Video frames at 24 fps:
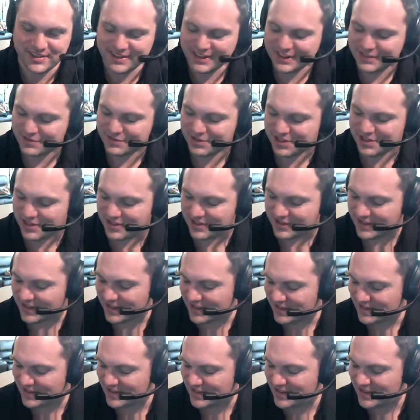Thanks for sharing that.
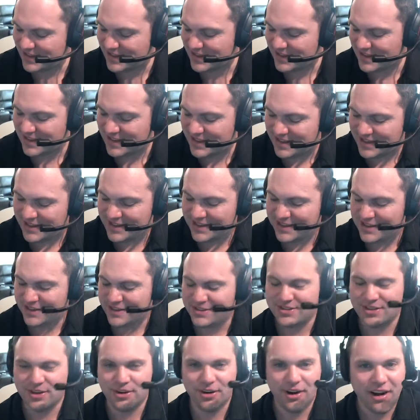
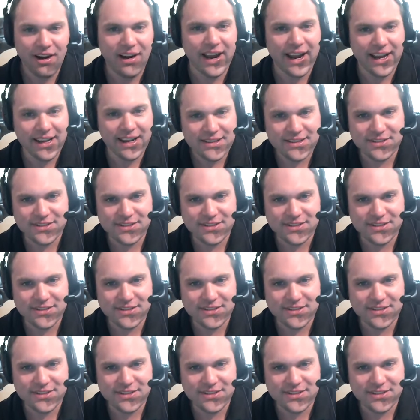So, all right.